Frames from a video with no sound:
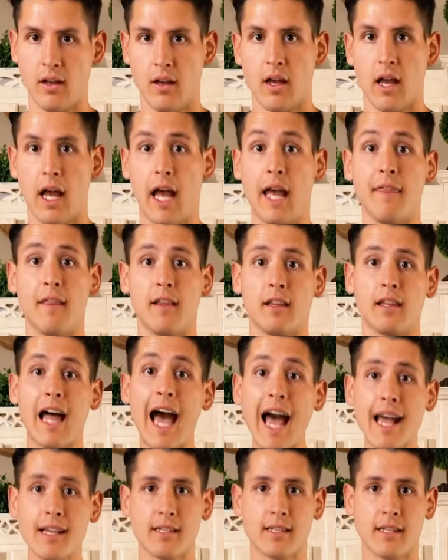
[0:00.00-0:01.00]
And the
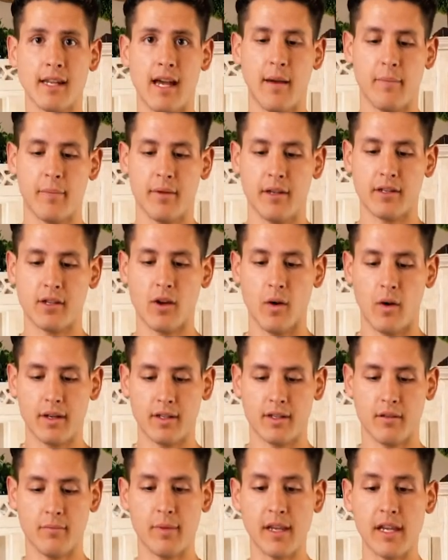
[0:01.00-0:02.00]
last step is going
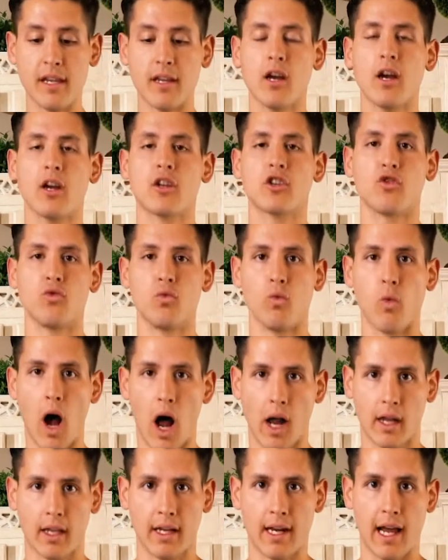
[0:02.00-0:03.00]
to be to
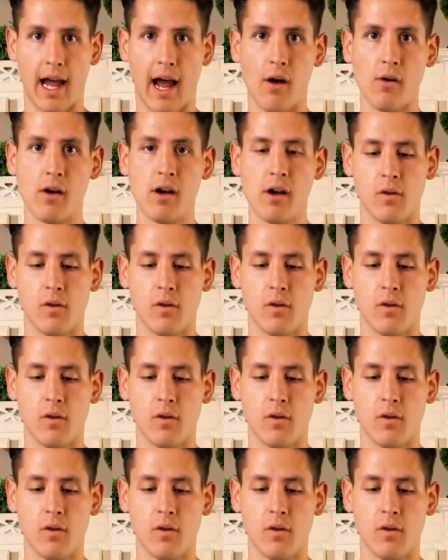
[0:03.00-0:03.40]
walk it out.